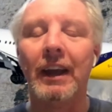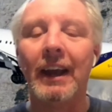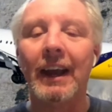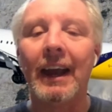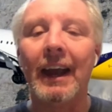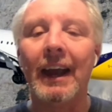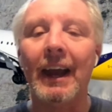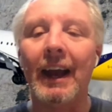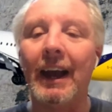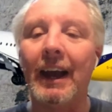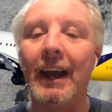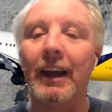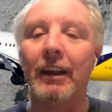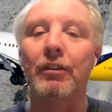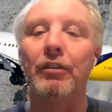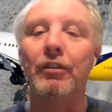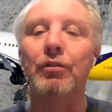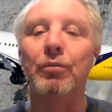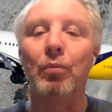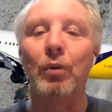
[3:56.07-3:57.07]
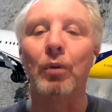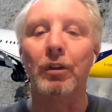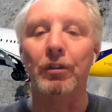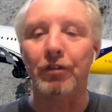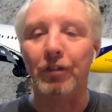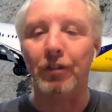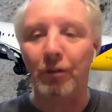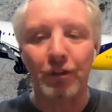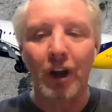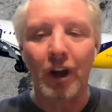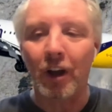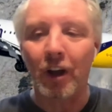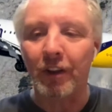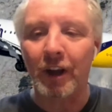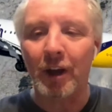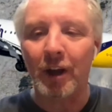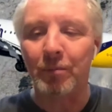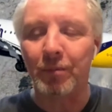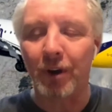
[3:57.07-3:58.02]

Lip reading: And once you start that